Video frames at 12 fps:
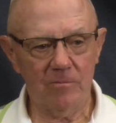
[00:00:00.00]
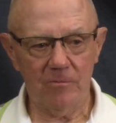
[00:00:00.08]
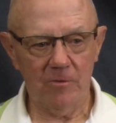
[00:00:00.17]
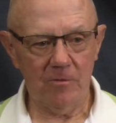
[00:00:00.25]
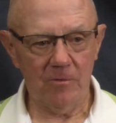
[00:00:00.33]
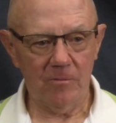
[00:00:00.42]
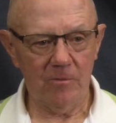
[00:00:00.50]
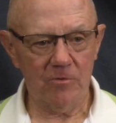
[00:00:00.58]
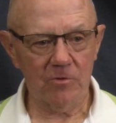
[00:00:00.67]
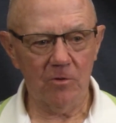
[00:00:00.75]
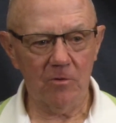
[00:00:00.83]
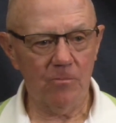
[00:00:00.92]
you know,
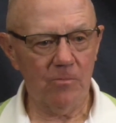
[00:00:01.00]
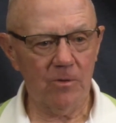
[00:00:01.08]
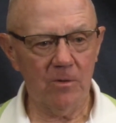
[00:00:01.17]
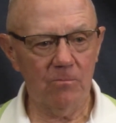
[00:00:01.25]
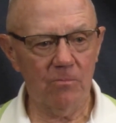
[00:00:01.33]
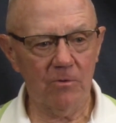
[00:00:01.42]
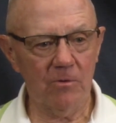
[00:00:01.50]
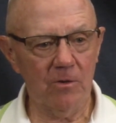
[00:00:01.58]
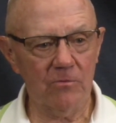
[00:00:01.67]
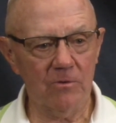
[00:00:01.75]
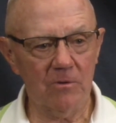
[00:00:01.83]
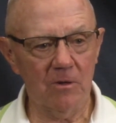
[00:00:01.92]
it's going to keep
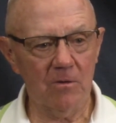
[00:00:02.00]
progressing.